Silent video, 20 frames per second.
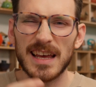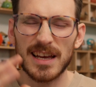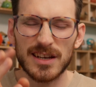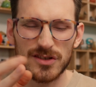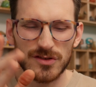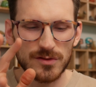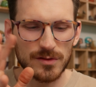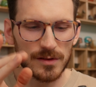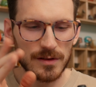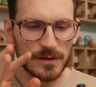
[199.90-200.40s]

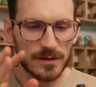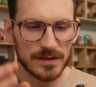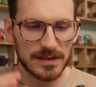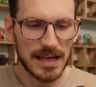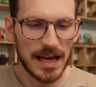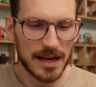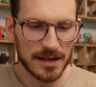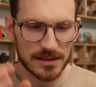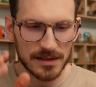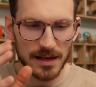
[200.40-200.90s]
extra little
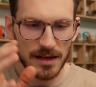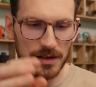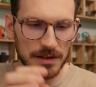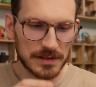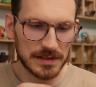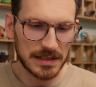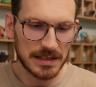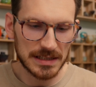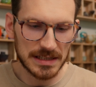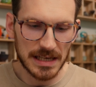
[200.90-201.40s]
tactile
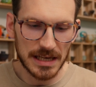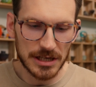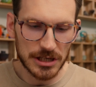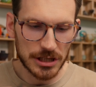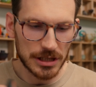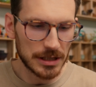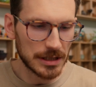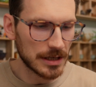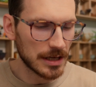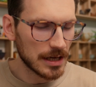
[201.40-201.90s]

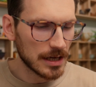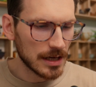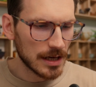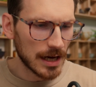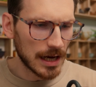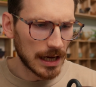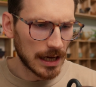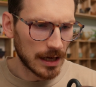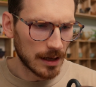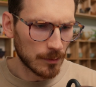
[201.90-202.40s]
sensation
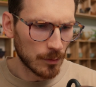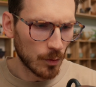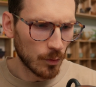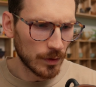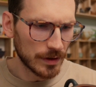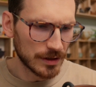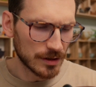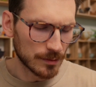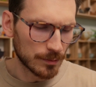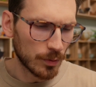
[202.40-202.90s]

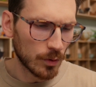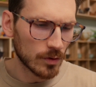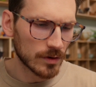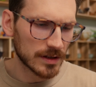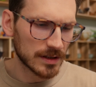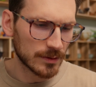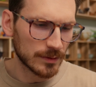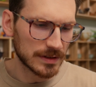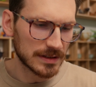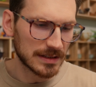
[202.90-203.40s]
when you're
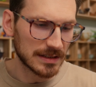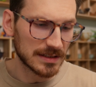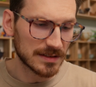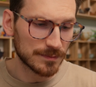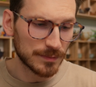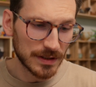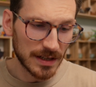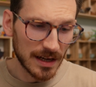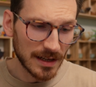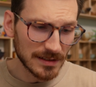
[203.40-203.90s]
pouring with this.
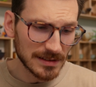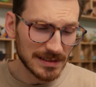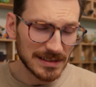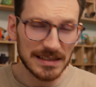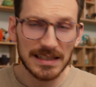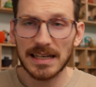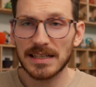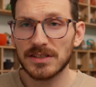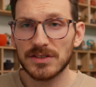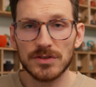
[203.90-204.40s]
But
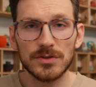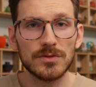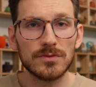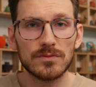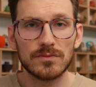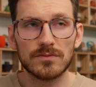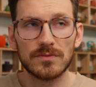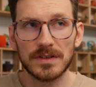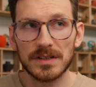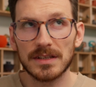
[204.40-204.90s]
honestly, I do
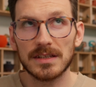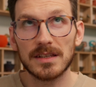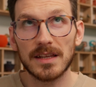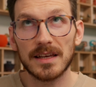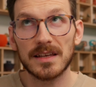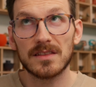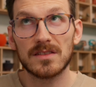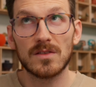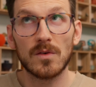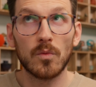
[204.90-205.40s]
really
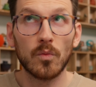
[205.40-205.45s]
like the